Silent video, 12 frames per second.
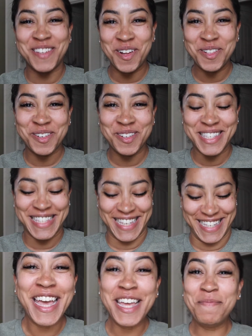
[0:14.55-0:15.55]
dollars
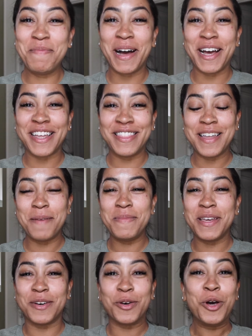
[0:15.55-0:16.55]
in my
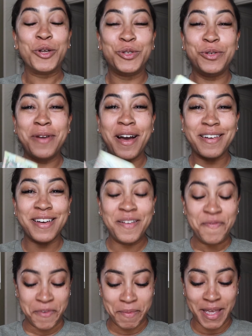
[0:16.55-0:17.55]
thumbnail, do not
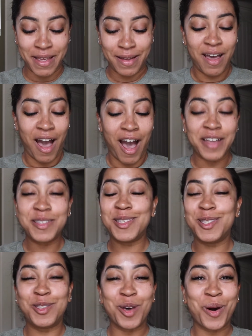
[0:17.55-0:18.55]
come for me. I
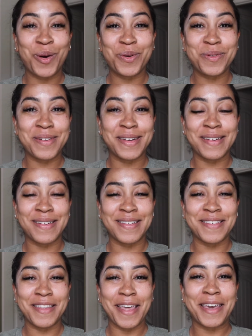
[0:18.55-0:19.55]
just don't
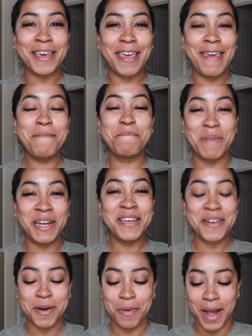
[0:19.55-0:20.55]
like keep
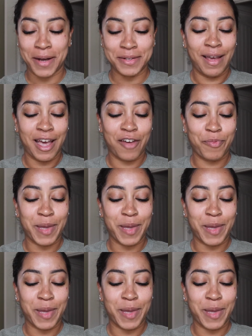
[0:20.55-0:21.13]
money around. I have